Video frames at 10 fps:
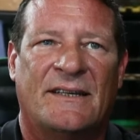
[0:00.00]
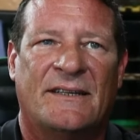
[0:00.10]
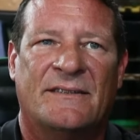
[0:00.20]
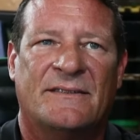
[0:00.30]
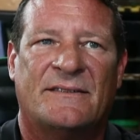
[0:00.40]

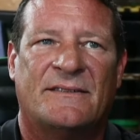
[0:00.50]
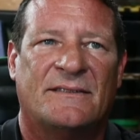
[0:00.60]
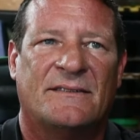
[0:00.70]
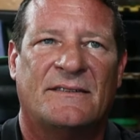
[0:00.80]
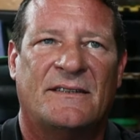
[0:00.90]
is,
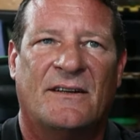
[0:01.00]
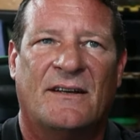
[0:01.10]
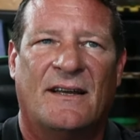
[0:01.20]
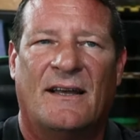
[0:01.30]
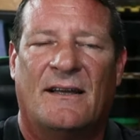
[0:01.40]
you know,
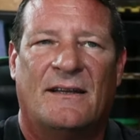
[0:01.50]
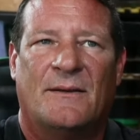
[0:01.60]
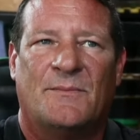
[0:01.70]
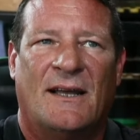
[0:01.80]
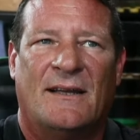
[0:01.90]
I
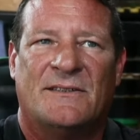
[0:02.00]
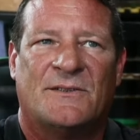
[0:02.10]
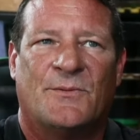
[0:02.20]
just